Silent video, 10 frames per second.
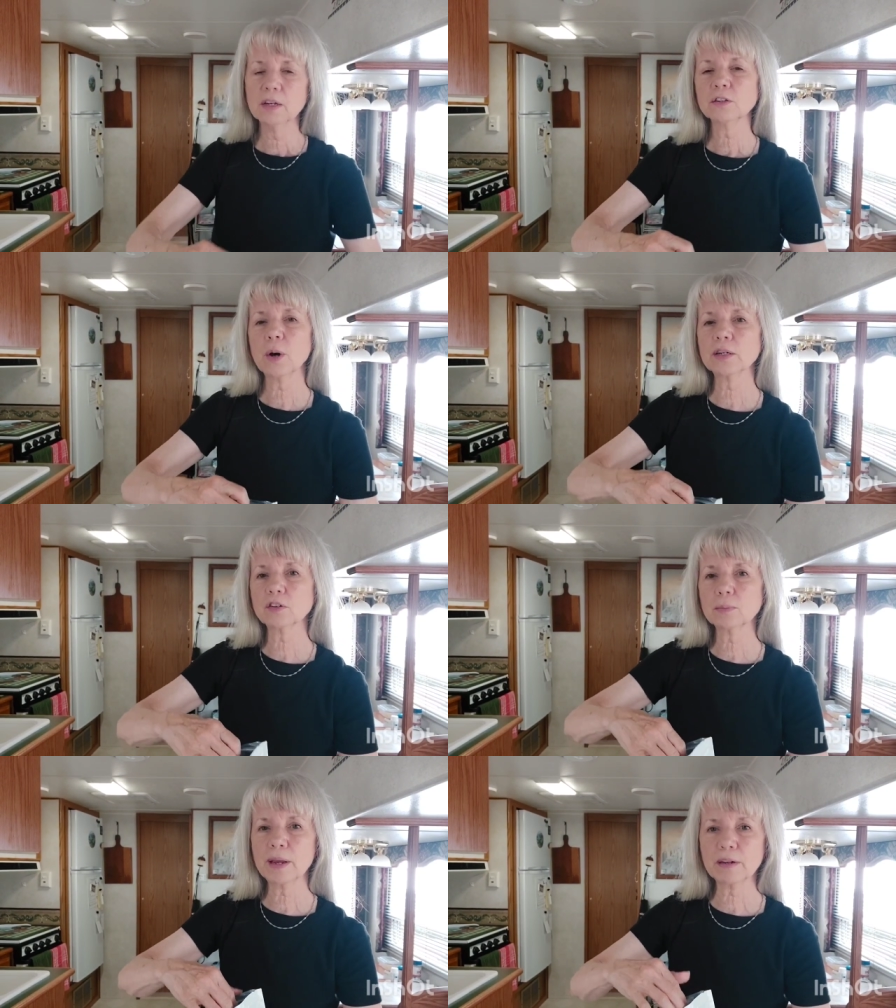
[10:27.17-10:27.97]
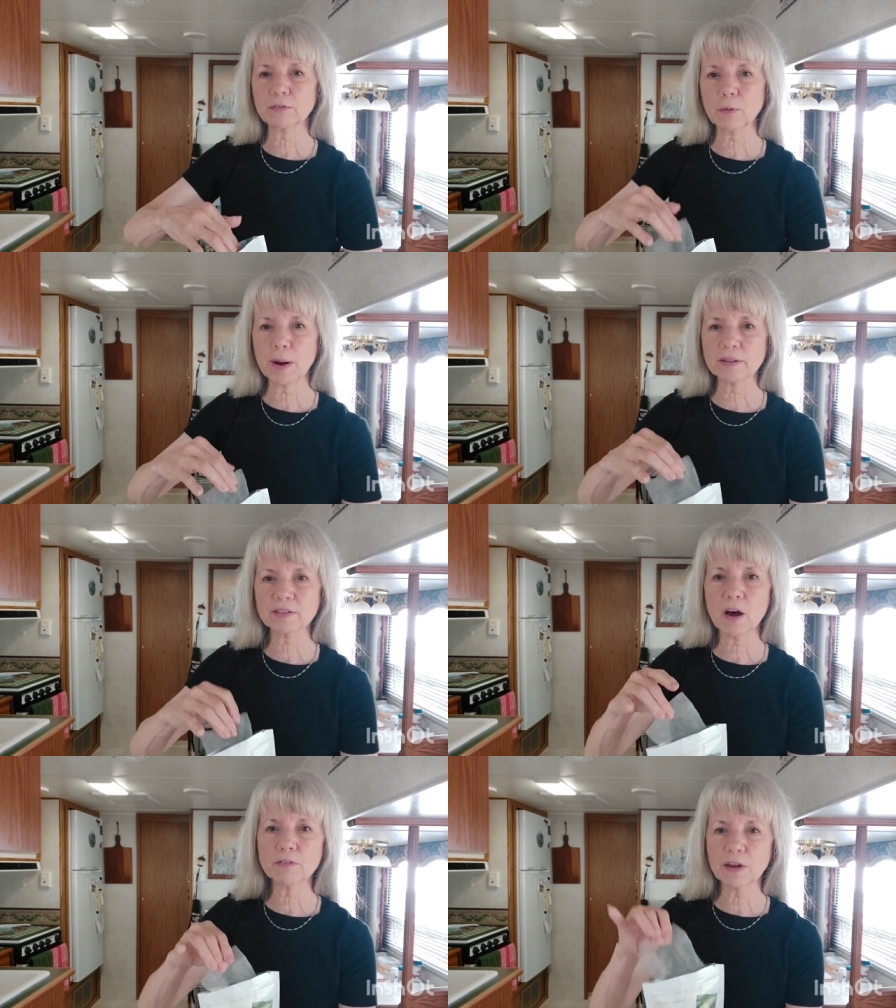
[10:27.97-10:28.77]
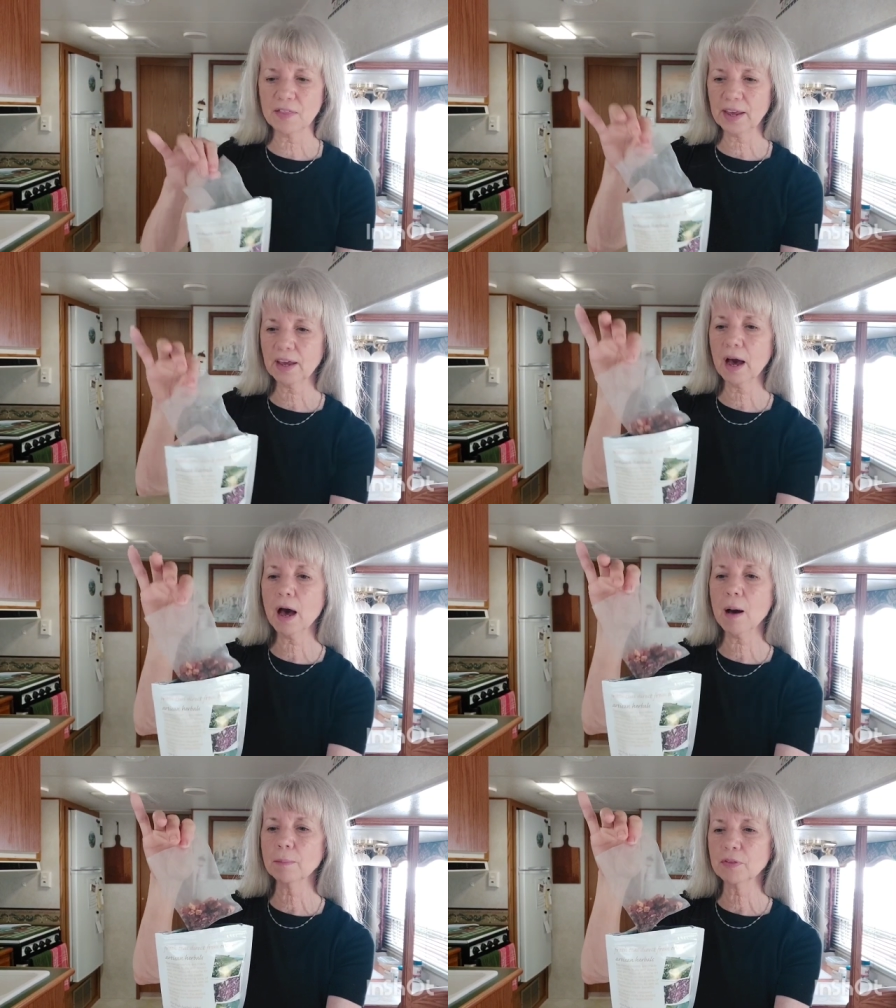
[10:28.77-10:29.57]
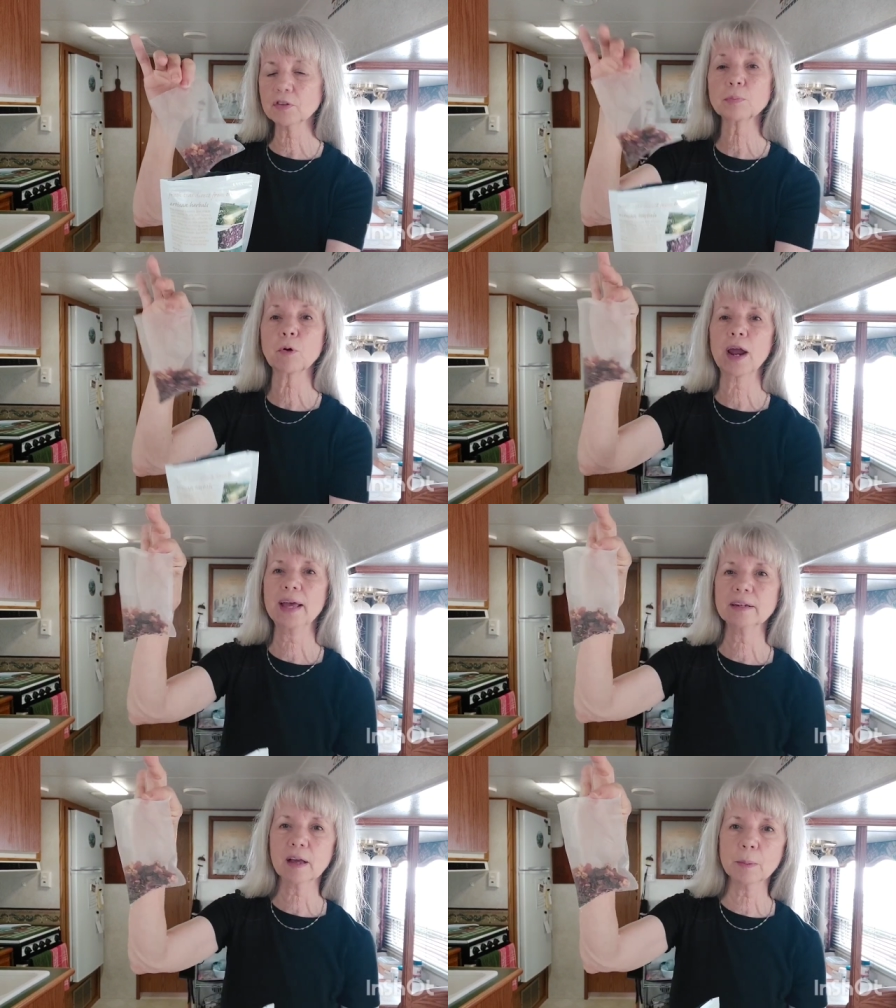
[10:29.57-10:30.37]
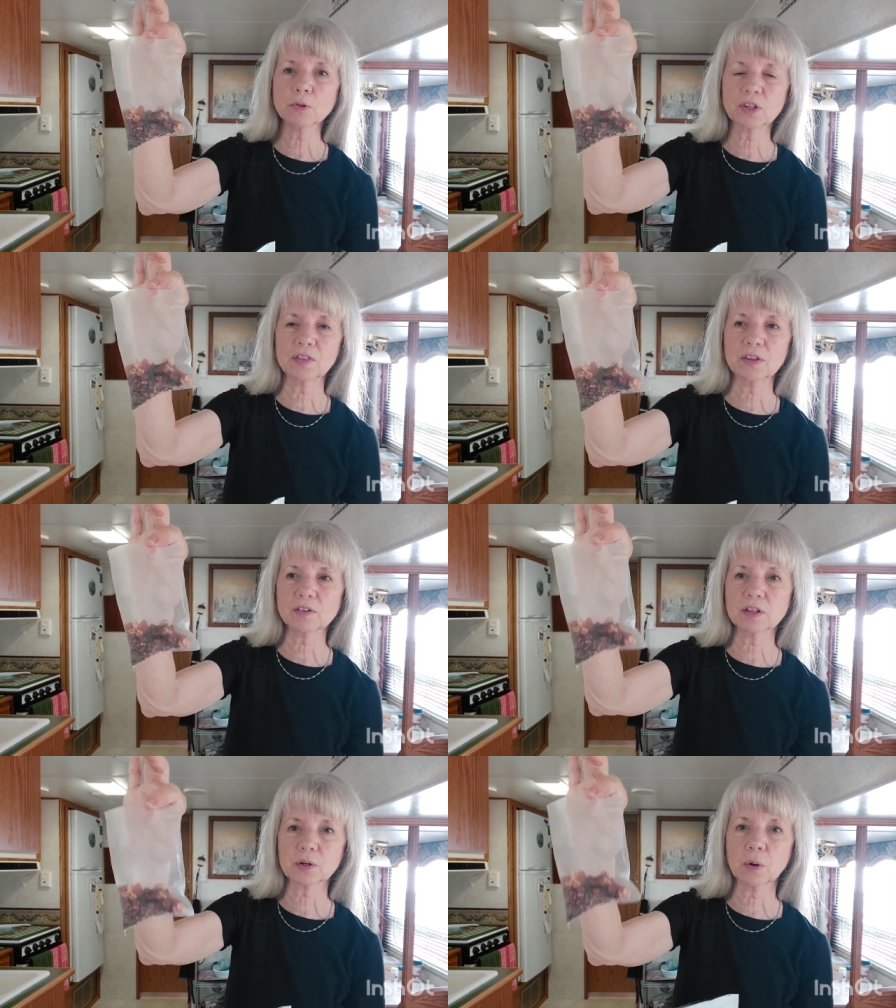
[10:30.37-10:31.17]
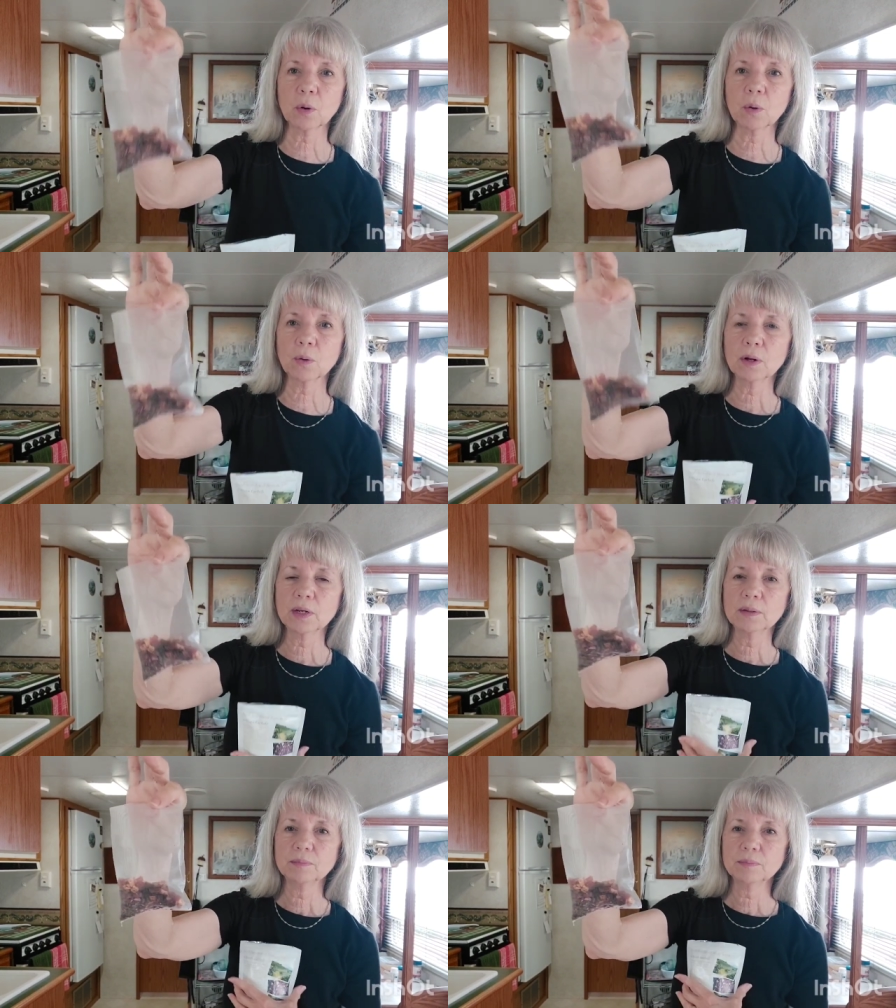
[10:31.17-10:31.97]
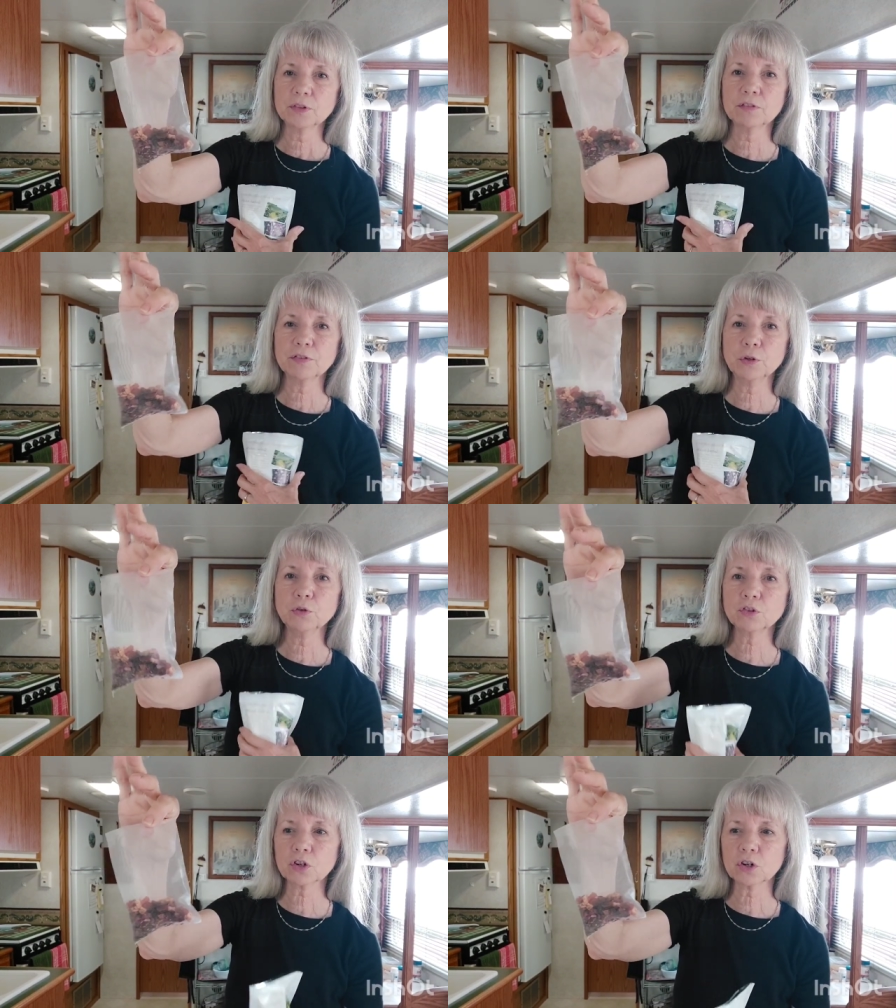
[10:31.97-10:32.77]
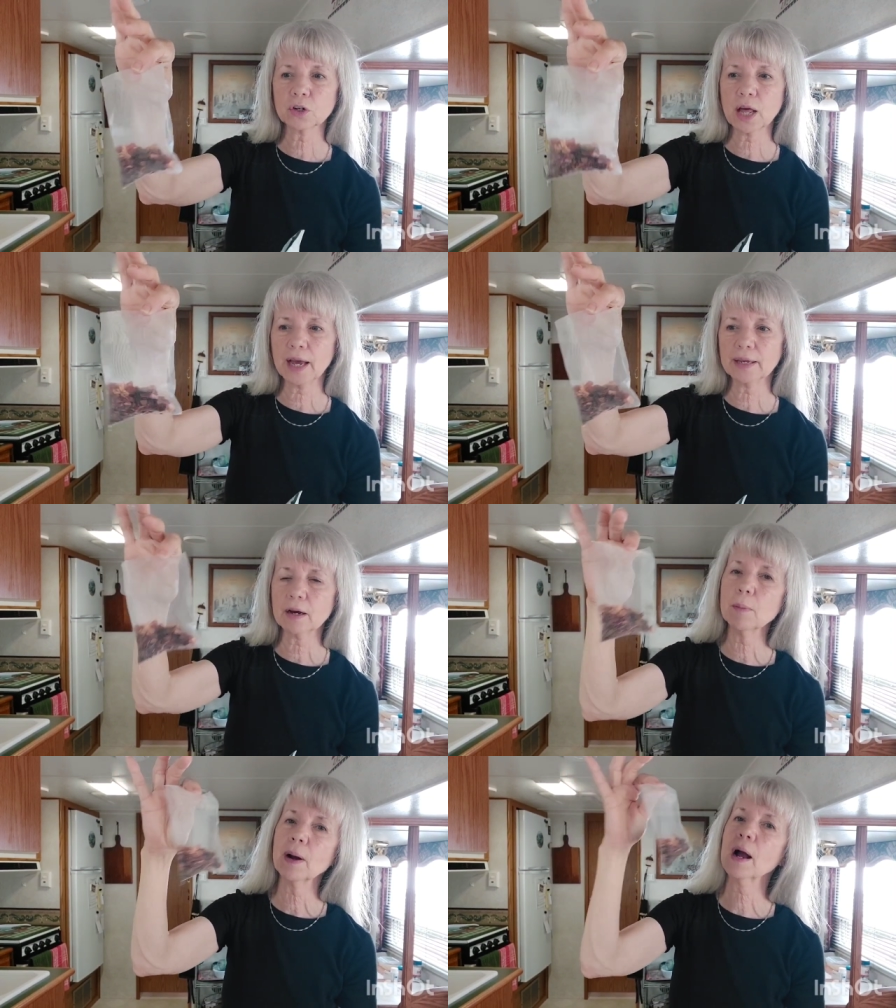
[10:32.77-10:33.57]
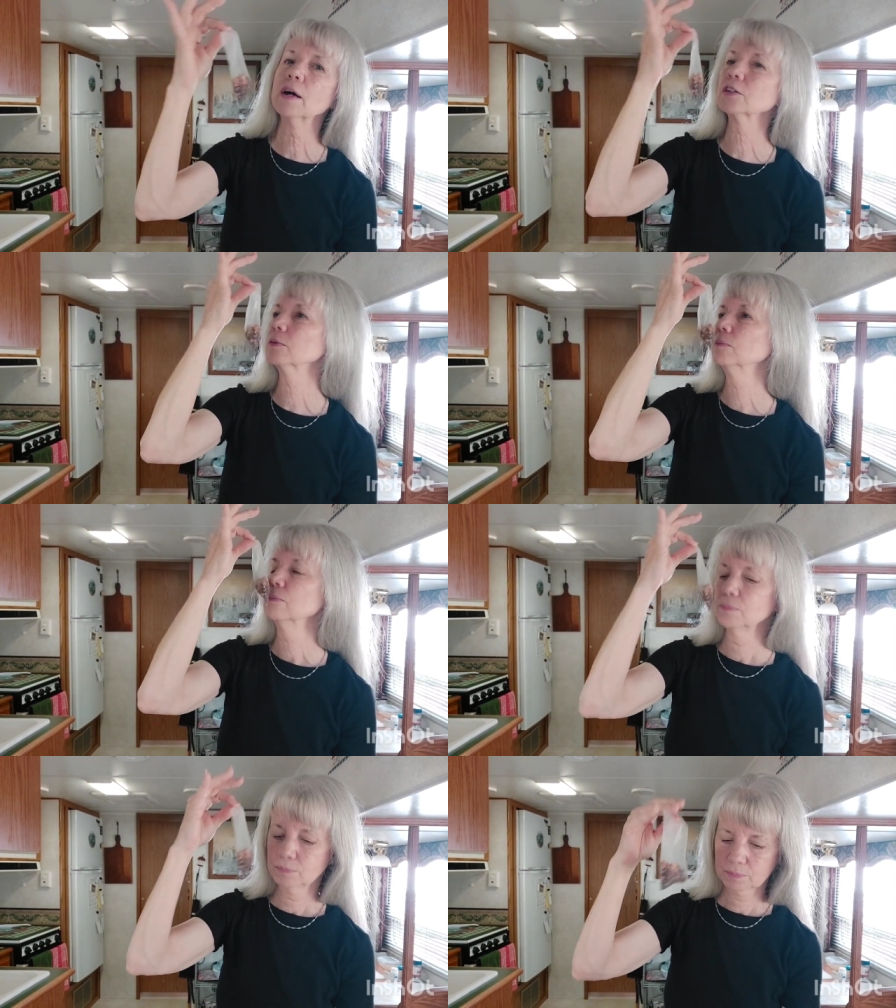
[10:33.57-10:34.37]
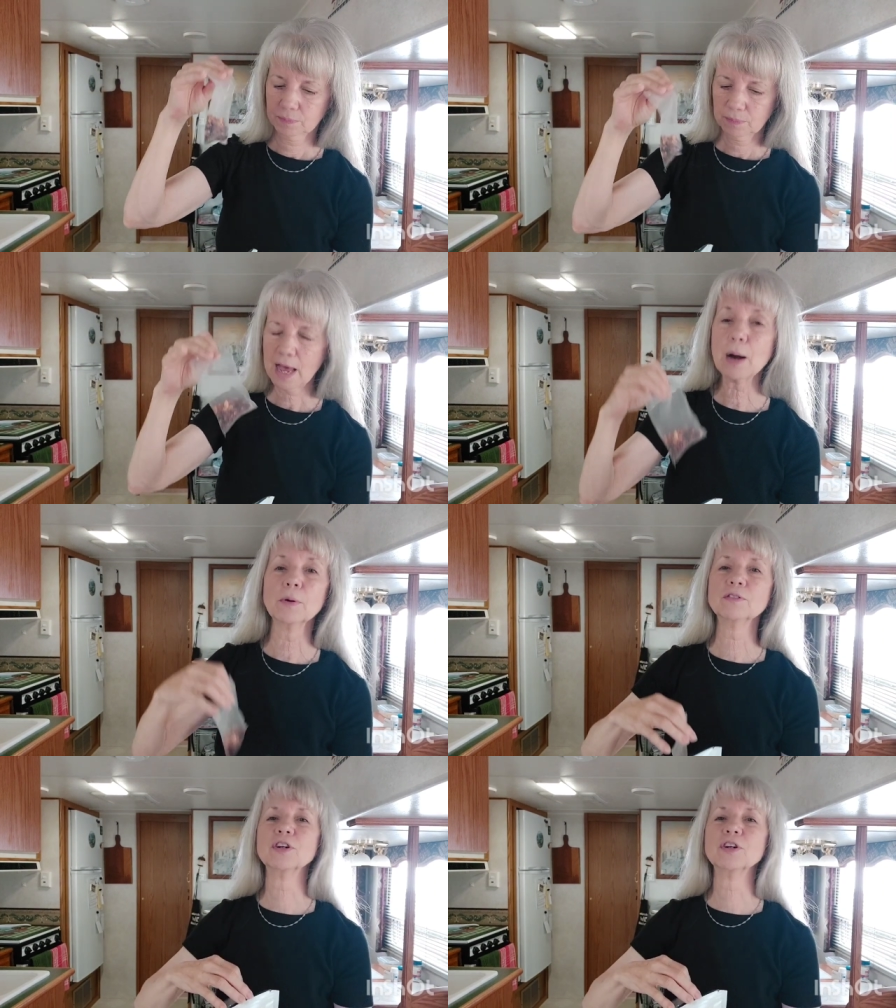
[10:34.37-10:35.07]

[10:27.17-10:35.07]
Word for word: So I just make it for myself. And they come, this brand comes in these little diffuser, like, oh my gosh, that one